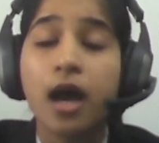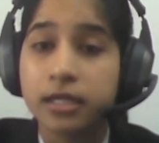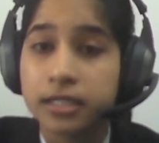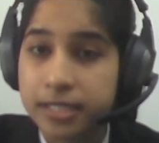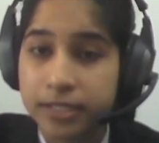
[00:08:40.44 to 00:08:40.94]

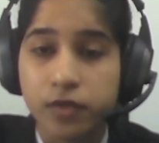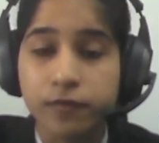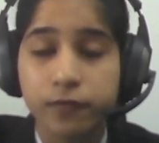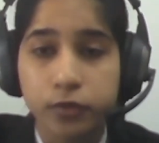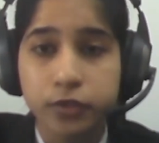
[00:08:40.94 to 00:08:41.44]
under
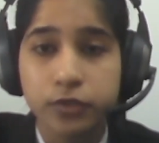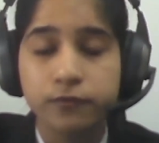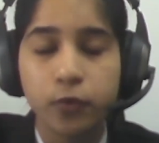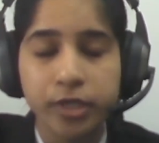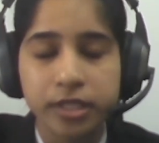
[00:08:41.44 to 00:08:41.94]
Section
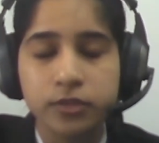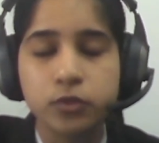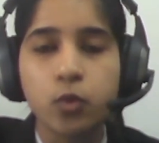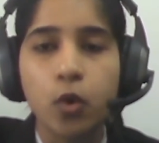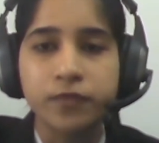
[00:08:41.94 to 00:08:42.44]

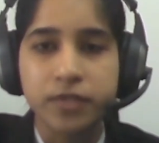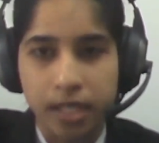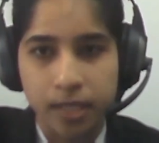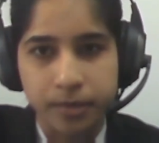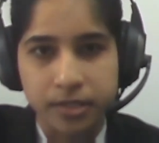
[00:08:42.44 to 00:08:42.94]
482 of
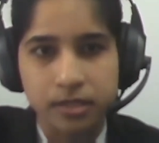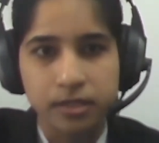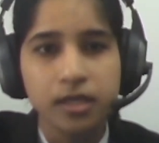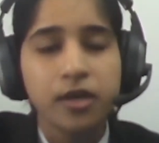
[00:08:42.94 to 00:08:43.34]
CRPC,